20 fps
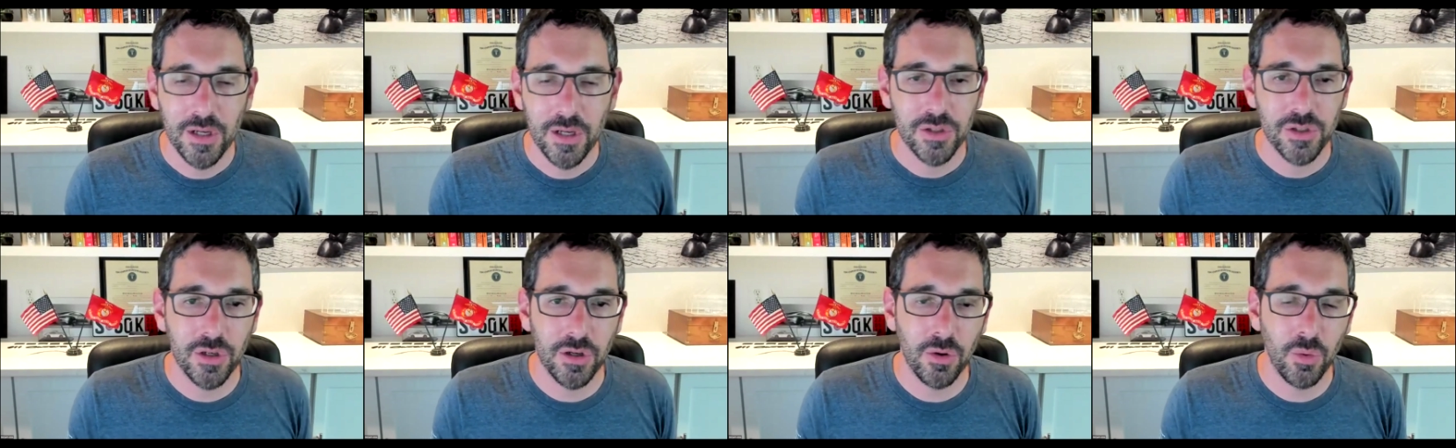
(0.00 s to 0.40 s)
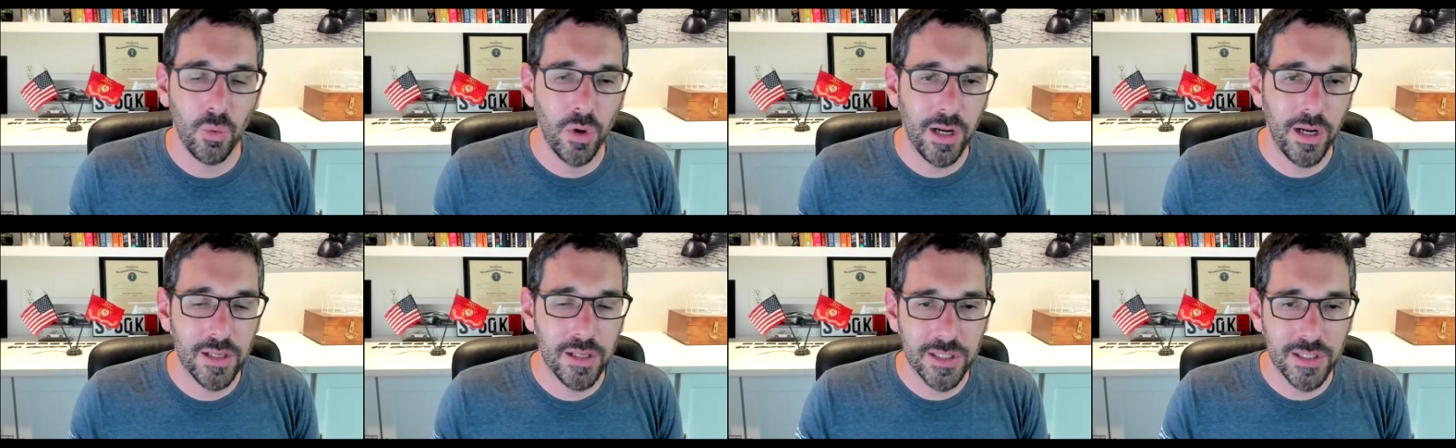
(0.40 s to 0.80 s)
So
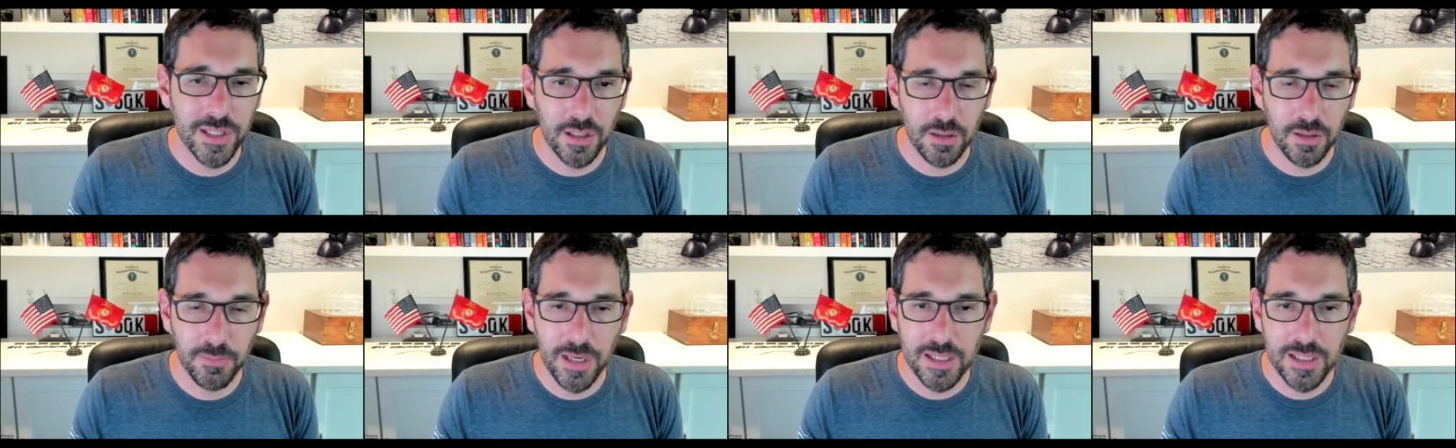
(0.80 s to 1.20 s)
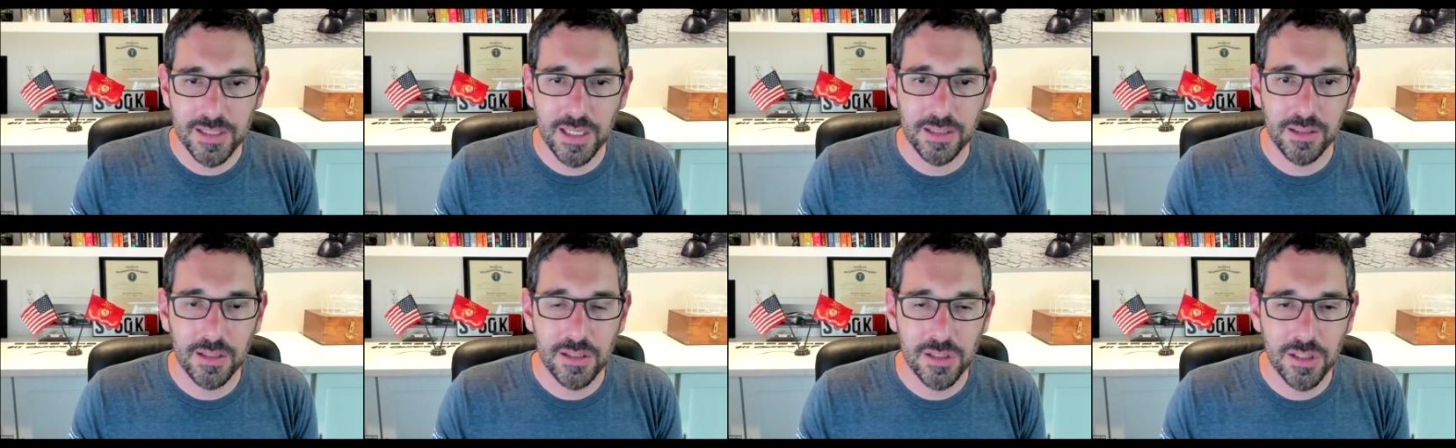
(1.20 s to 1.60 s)
when a seller makes
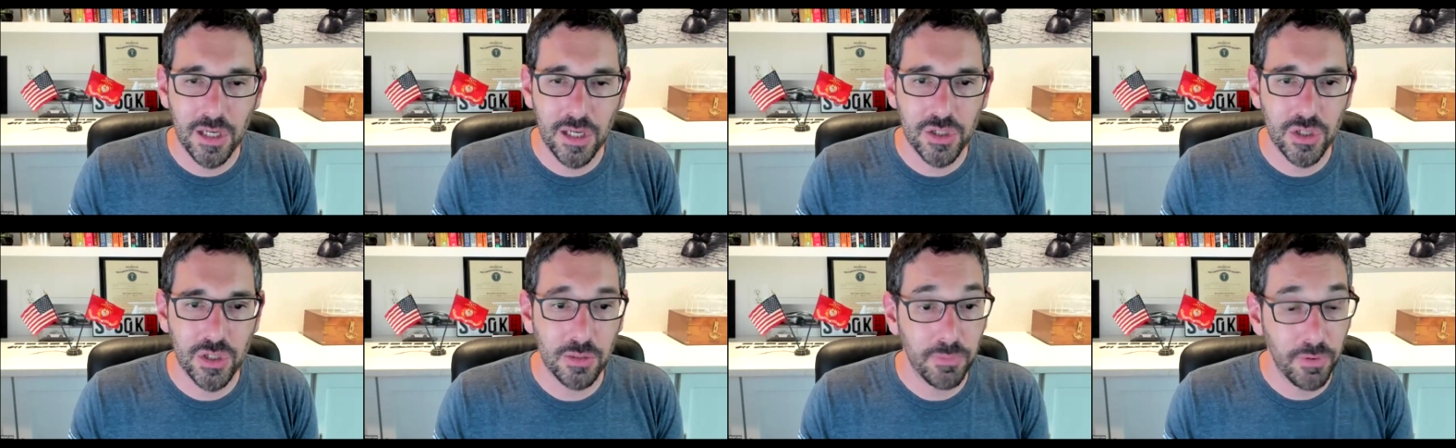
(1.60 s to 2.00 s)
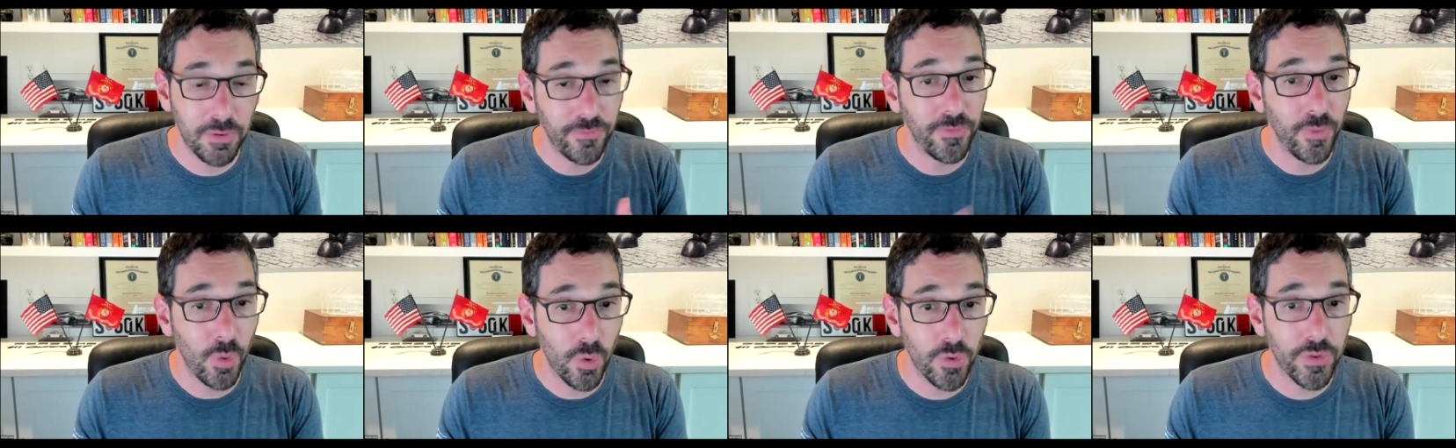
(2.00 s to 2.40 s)
that decision
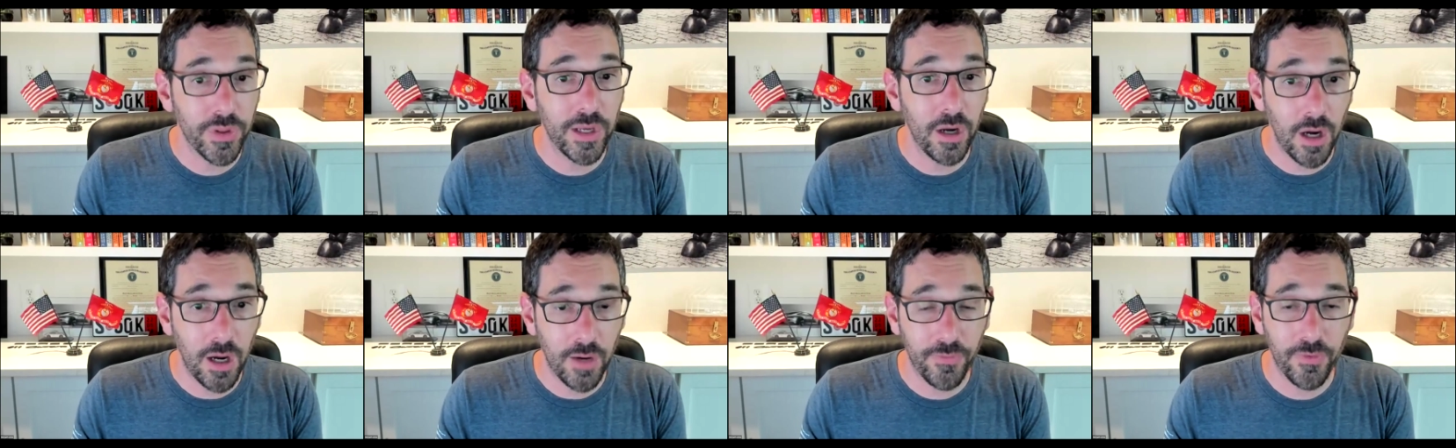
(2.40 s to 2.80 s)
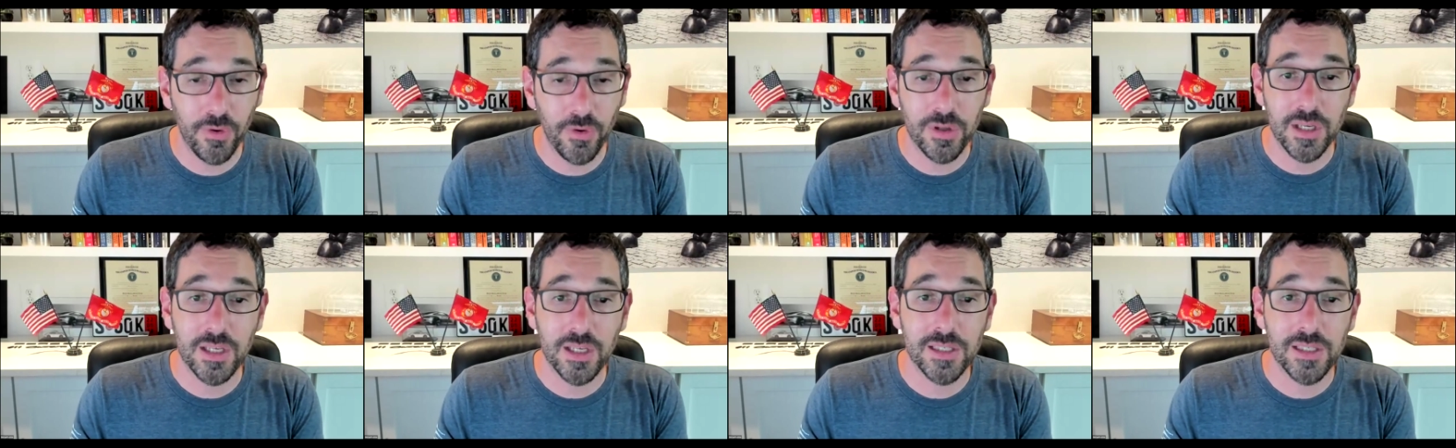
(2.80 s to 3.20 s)
before the offer
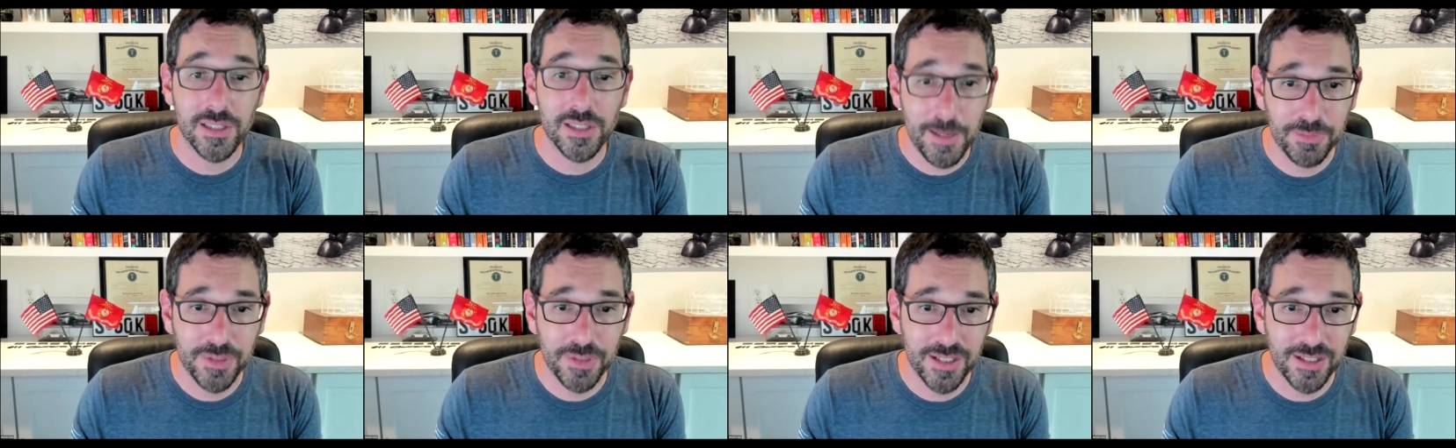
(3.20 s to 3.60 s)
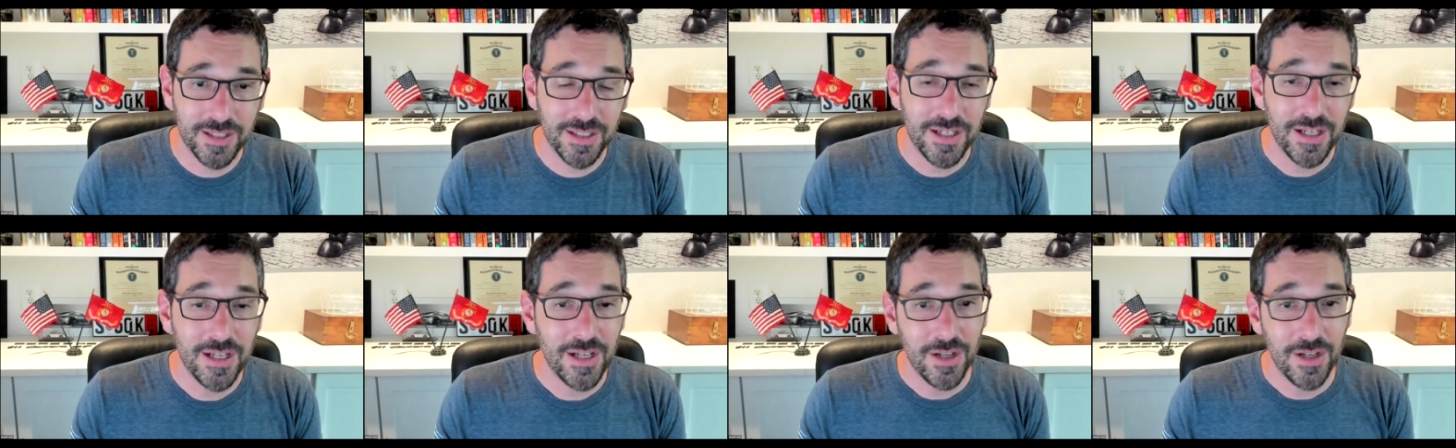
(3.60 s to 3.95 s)
is accepted,